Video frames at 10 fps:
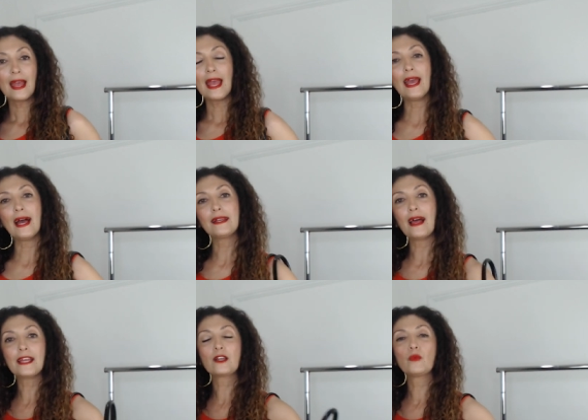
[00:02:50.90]
and
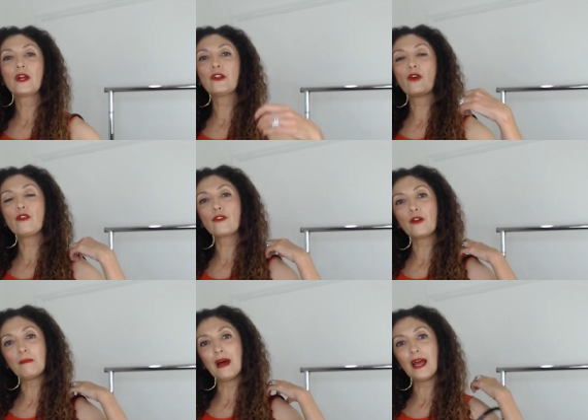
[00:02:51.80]
I can wear it over
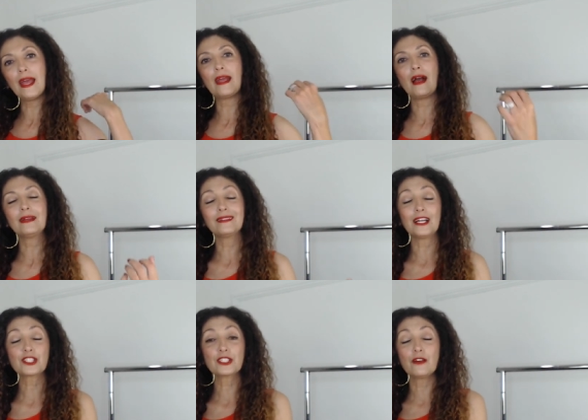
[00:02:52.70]
my, I, I
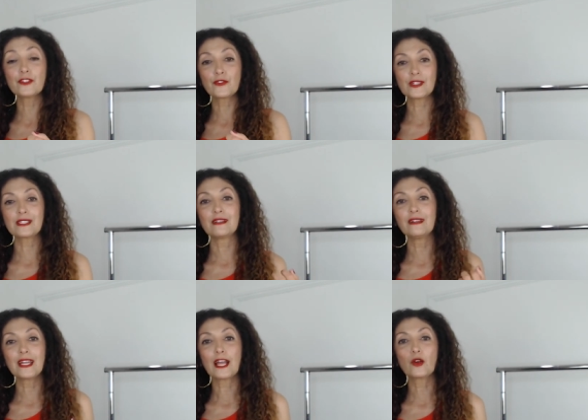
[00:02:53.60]
just love its
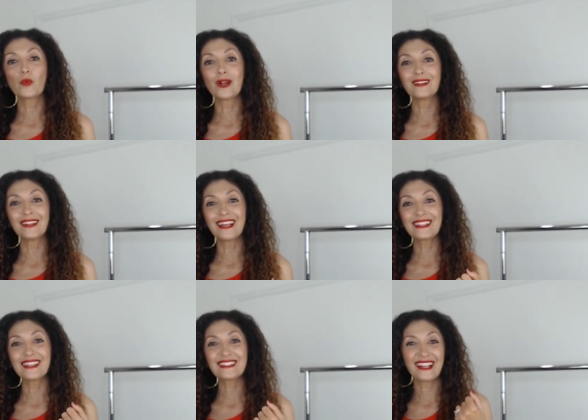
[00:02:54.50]
versatility. I can wear it like
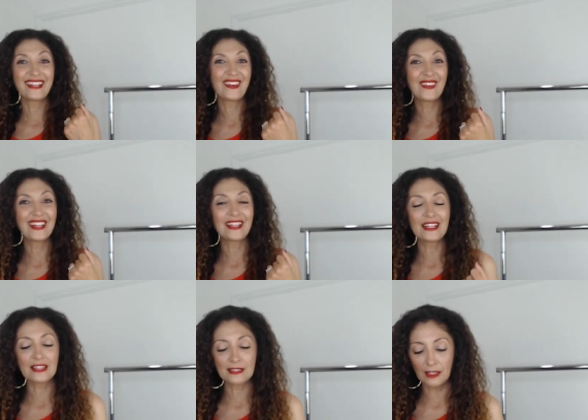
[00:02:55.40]
this. I carry it like
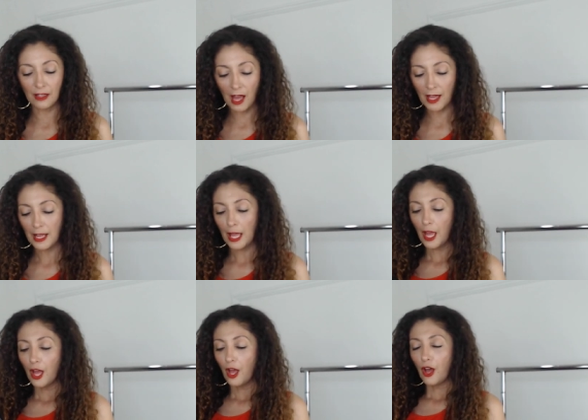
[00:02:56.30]
this a lot.
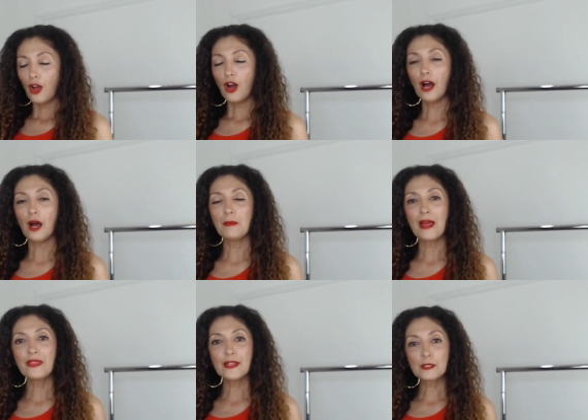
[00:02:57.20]
Um,
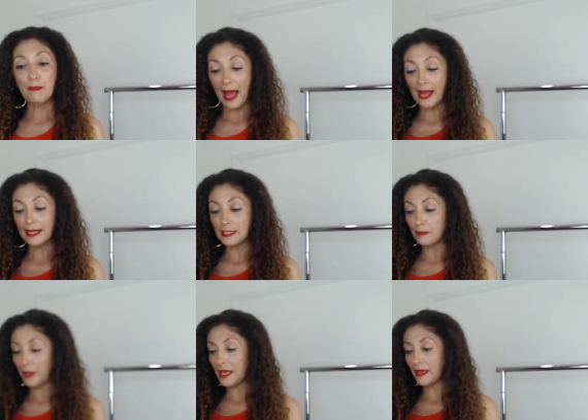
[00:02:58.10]
this bag is
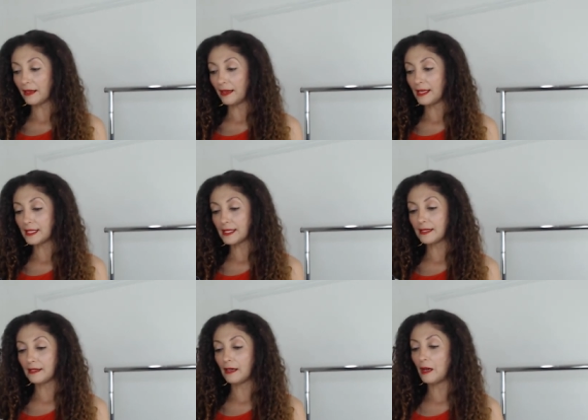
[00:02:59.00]
big.
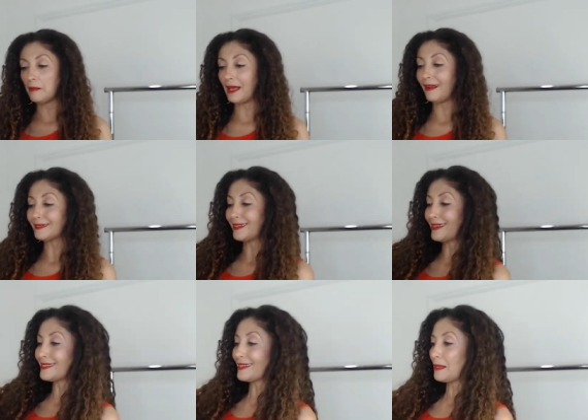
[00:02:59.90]
It's, um, and I'll,
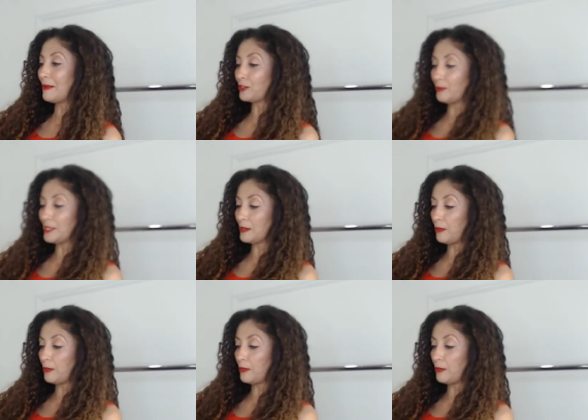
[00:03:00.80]
I'll take the measurements and